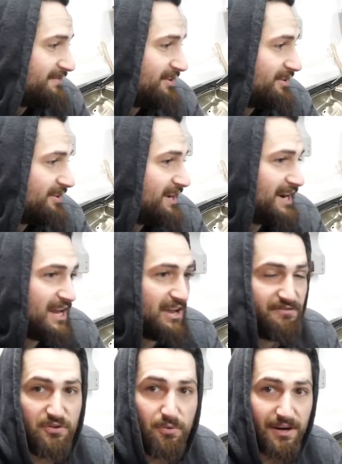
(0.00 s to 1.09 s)
for
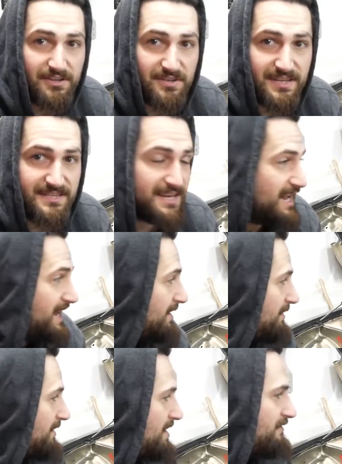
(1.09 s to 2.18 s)
if you want to do this.
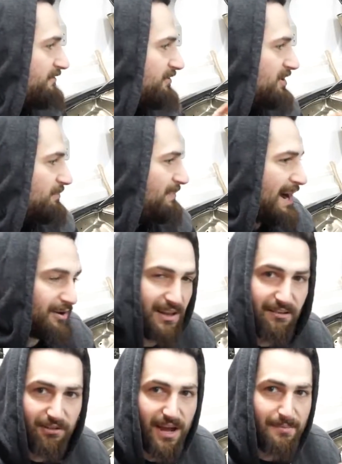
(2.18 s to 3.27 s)
For the power
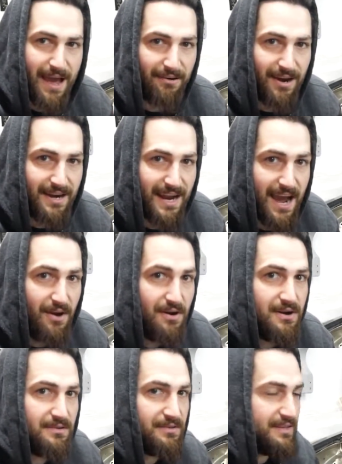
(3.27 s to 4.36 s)
level I'm at right
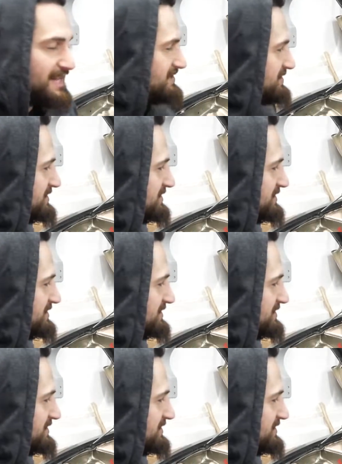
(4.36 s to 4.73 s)
now, the engine